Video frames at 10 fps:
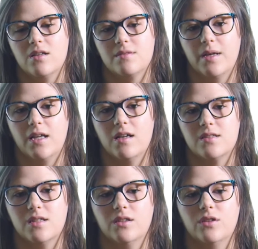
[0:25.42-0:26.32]
lost my
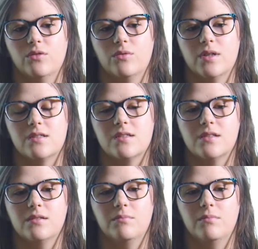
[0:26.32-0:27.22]
cousin who
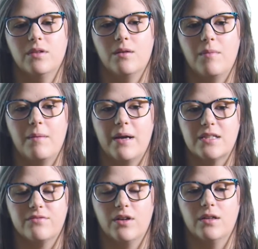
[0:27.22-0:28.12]
was my
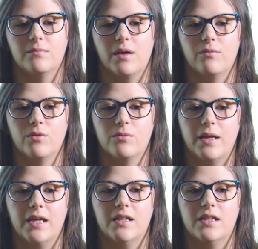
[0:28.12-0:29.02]
best friend and my
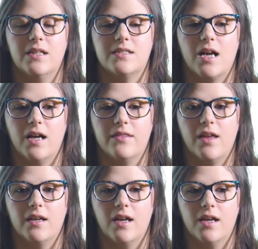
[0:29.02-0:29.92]
roommate. He died
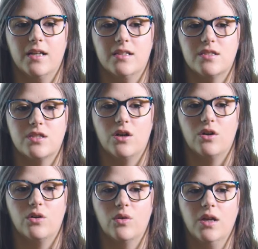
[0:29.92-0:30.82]
that night, and
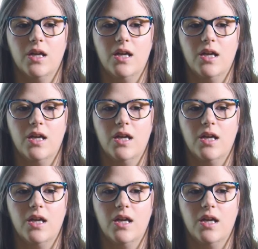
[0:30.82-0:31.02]
so